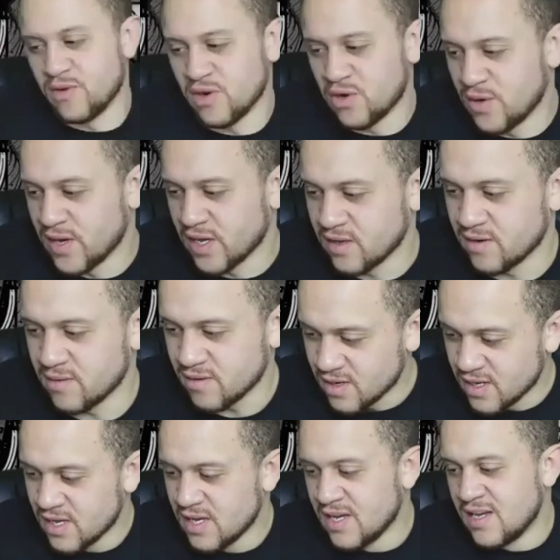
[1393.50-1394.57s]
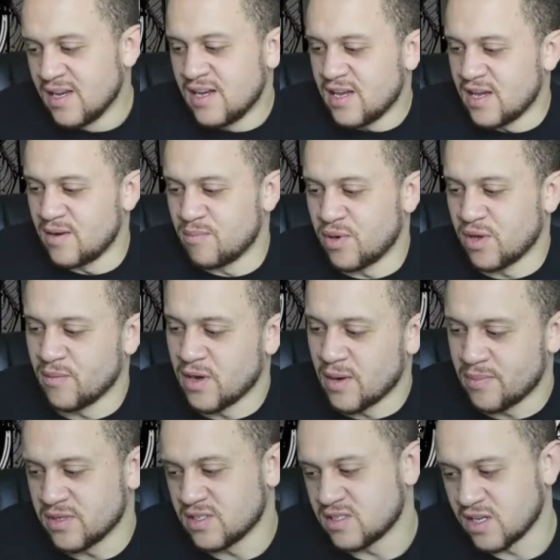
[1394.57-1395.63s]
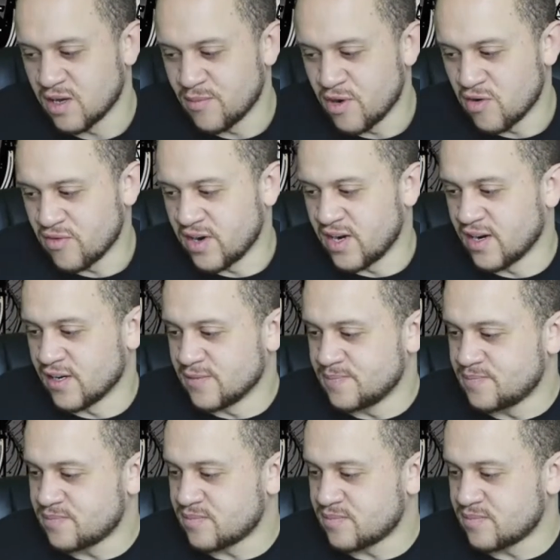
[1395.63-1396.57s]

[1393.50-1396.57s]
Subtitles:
quick and pull them up and sling them over here.